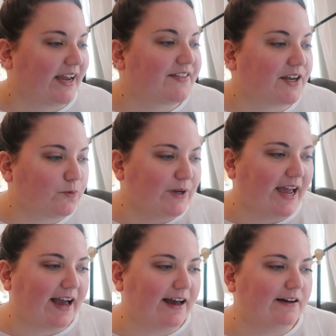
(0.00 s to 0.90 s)
And then we
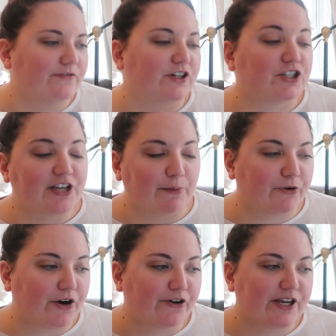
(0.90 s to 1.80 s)
have a
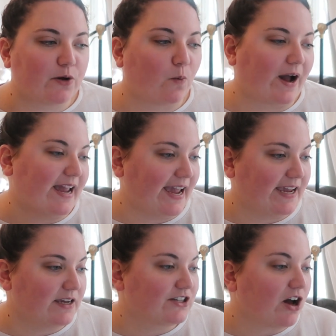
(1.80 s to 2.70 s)
contemporary
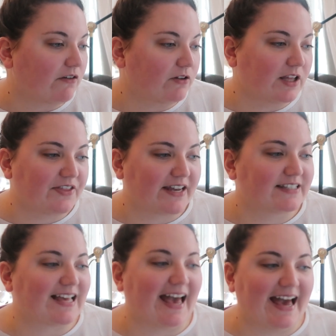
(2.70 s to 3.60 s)
YA novel, and that
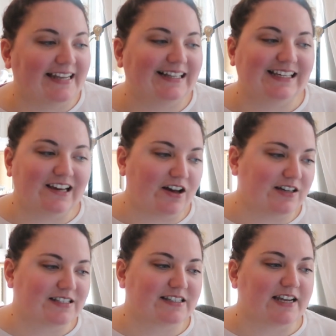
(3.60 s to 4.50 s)
is Anne
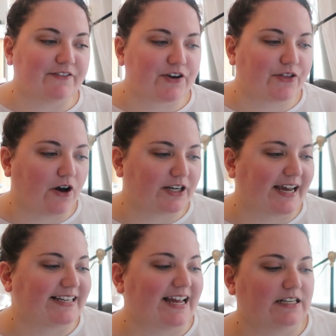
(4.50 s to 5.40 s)
Leong's Never Thought
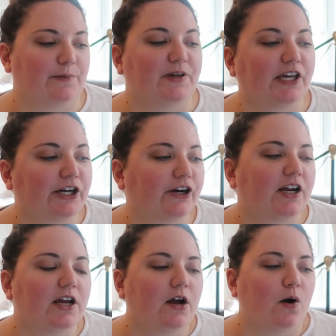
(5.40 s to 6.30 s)
I'd End Up Here,